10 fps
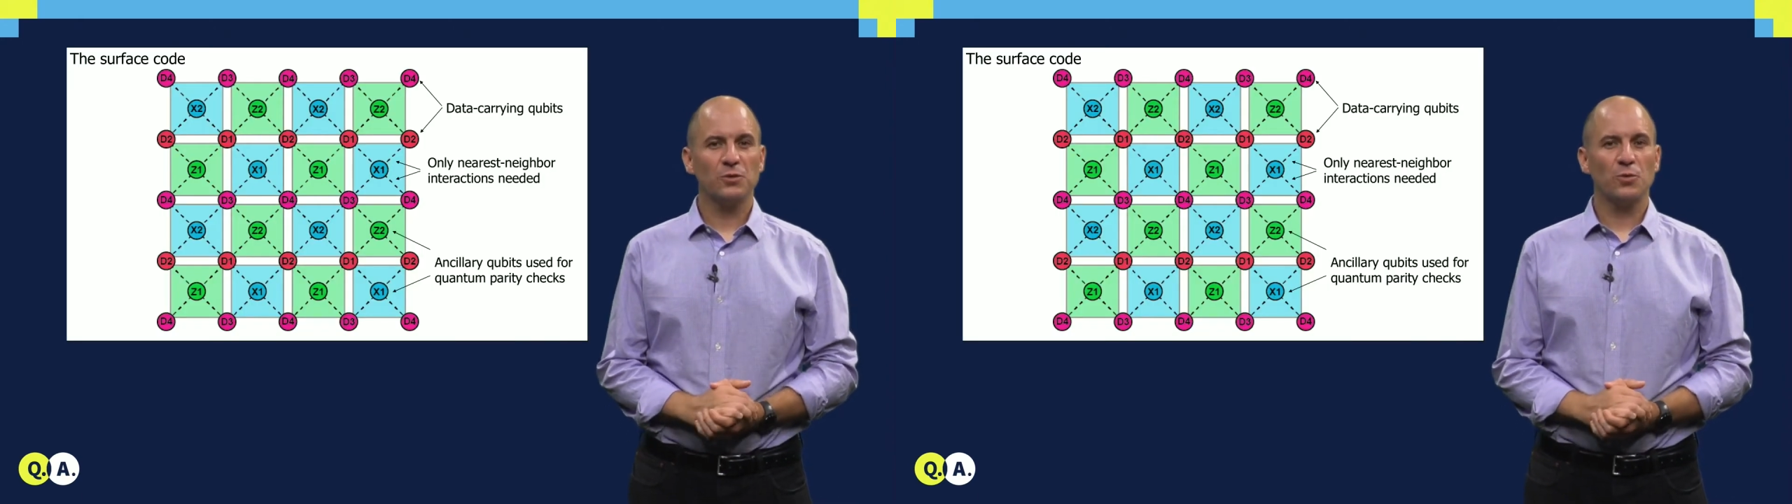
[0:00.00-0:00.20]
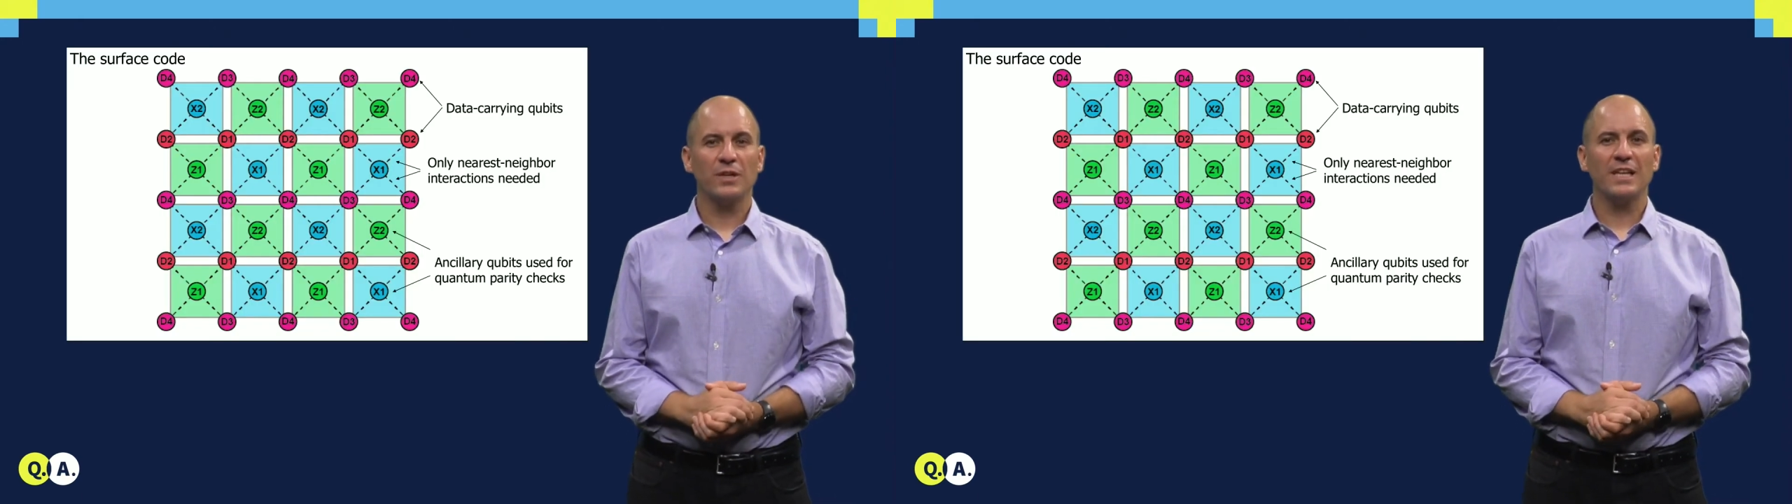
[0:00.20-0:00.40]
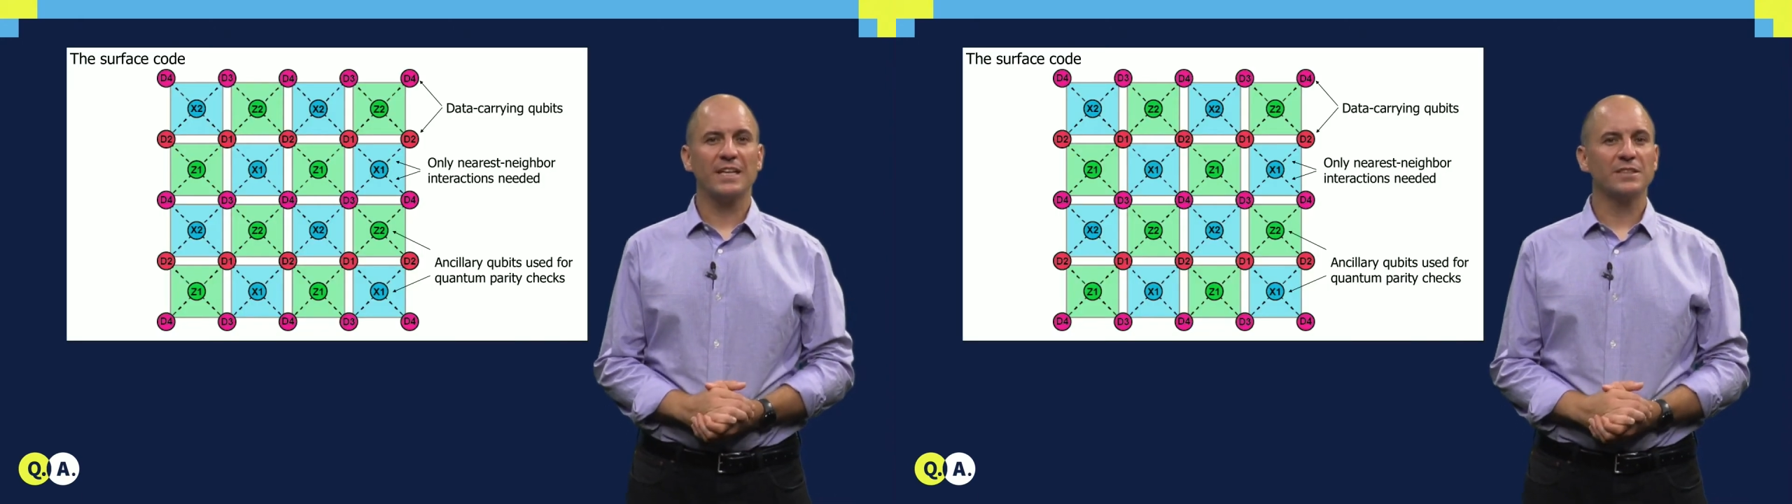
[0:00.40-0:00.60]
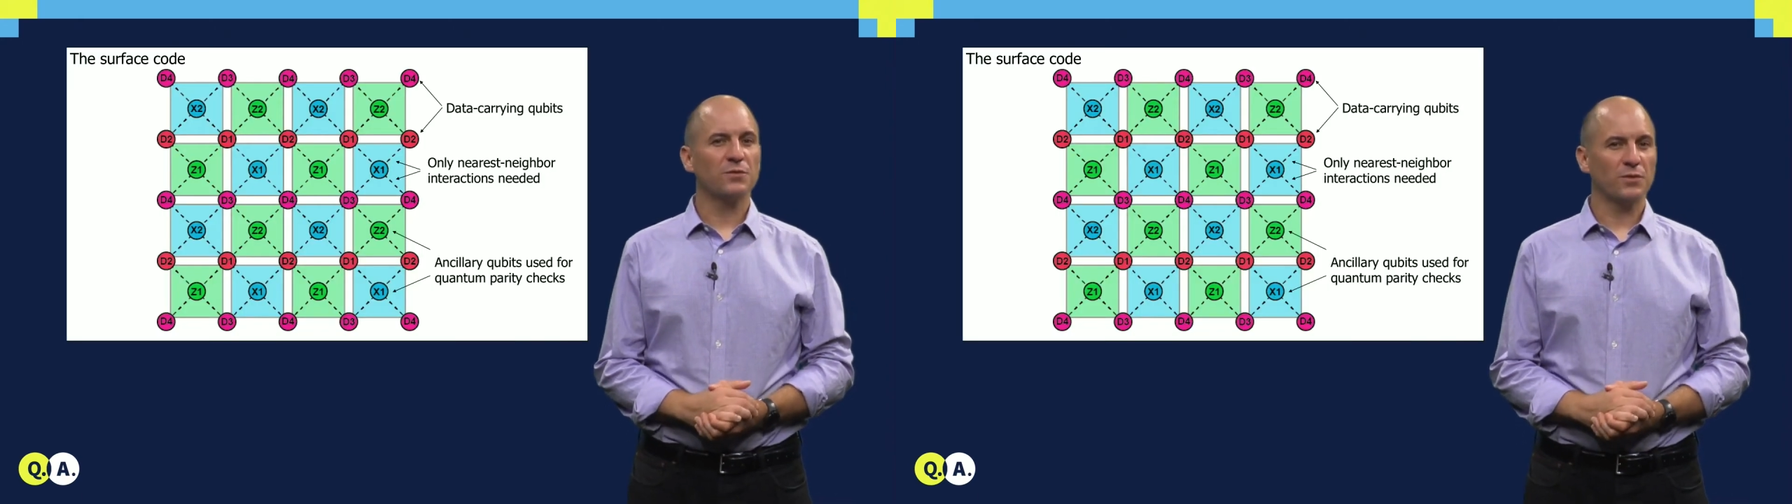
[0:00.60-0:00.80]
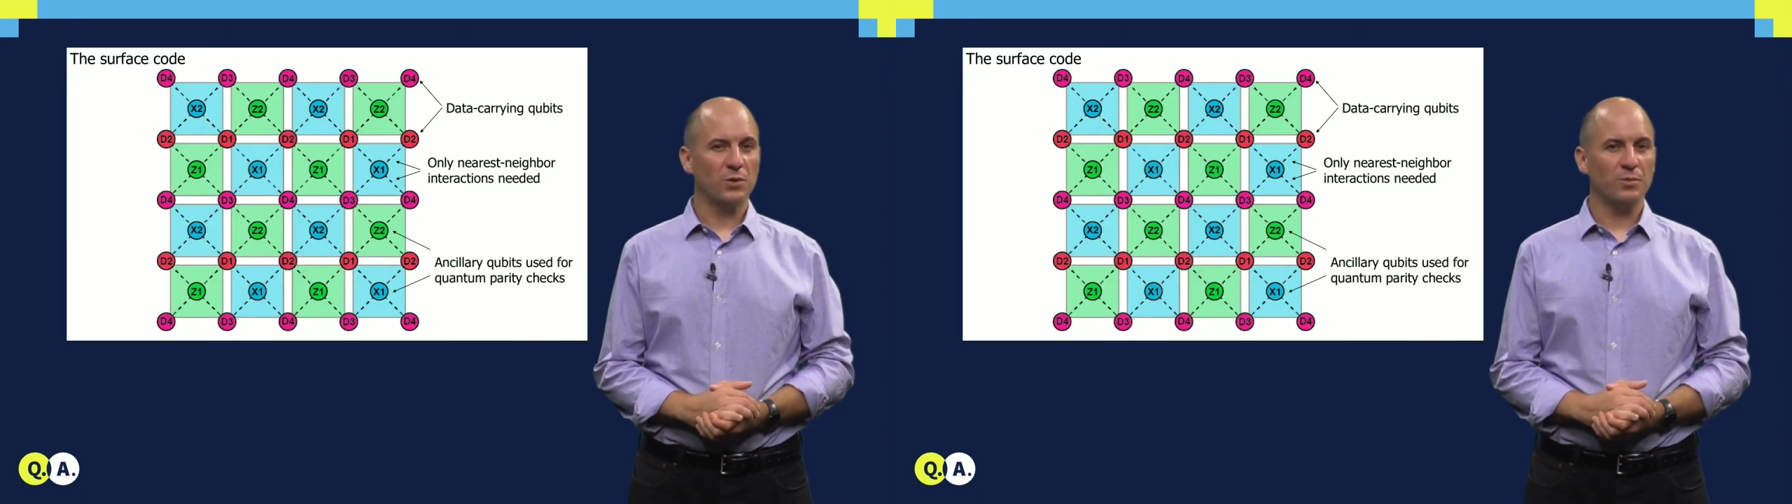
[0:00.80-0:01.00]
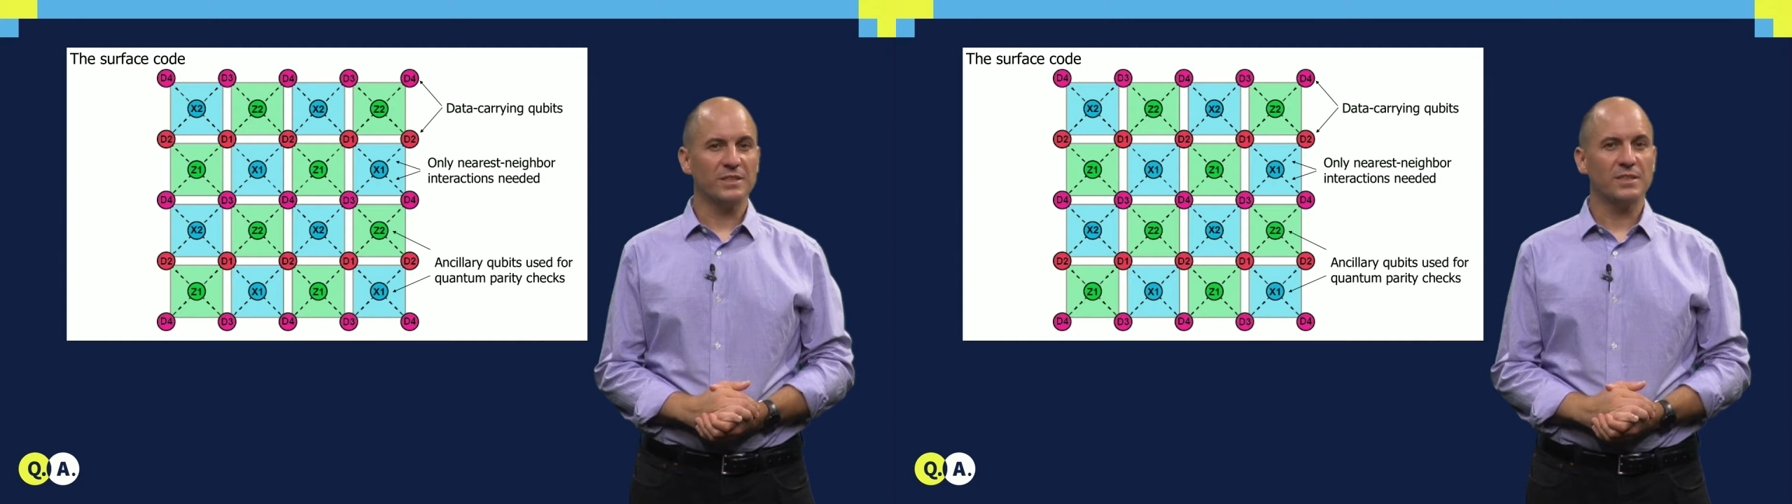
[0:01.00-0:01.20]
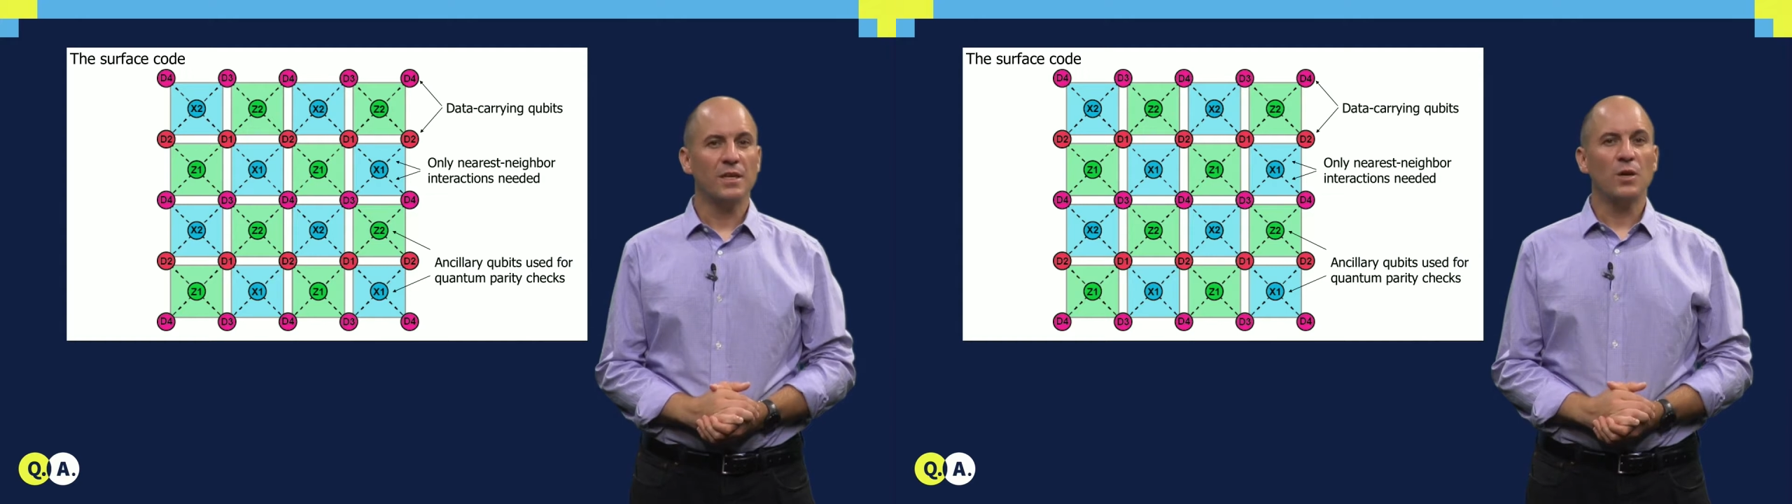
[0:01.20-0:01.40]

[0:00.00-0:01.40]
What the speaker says: square lattice of qubits